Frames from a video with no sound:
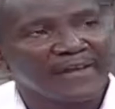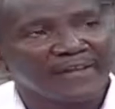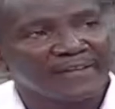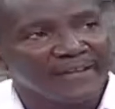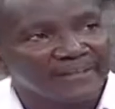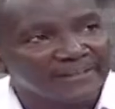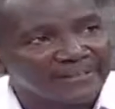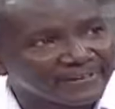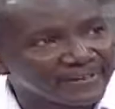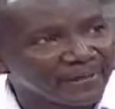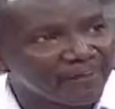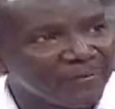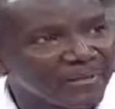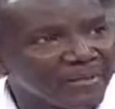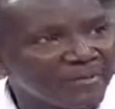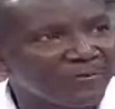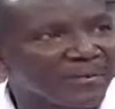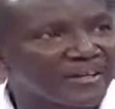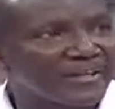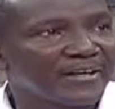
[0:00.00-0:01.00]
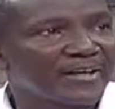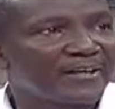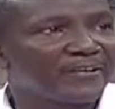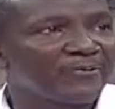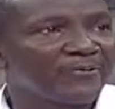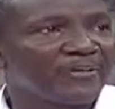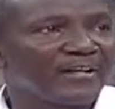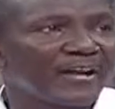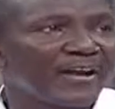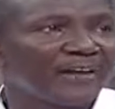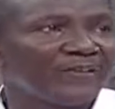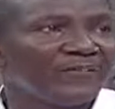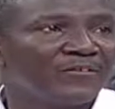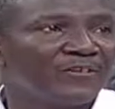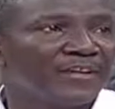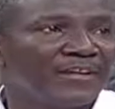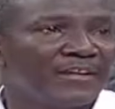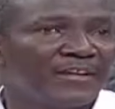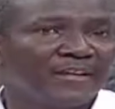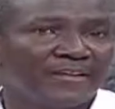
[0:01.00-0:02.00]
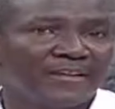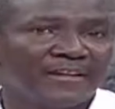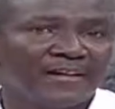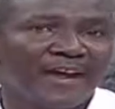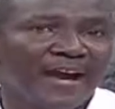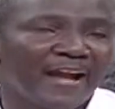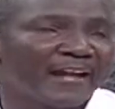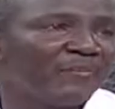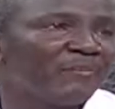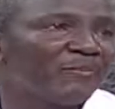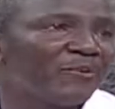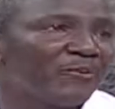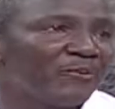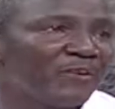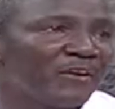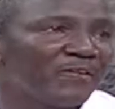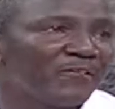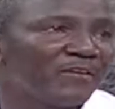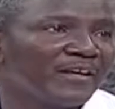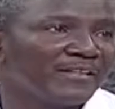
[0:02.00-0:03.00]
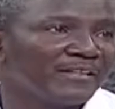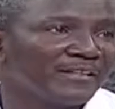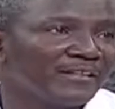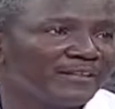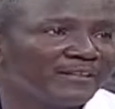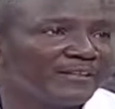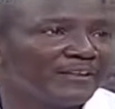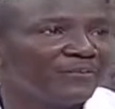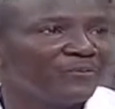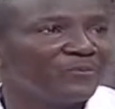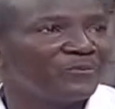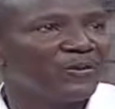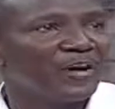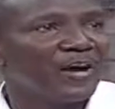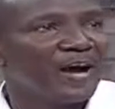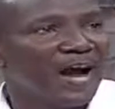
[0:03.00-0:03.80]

That's the same thing we are trying to drive in the animal welfare sector to